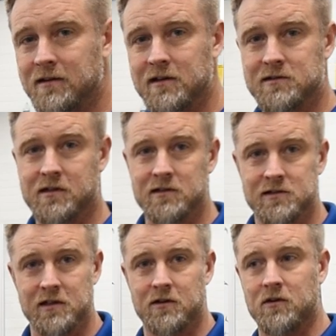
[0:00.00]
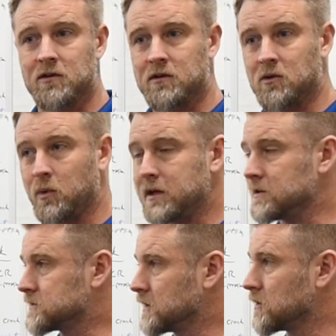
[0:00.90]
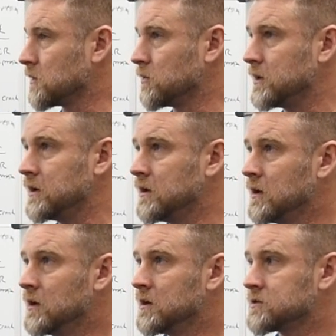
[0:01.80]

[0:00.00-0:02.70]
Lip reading: things to consider that we consider when we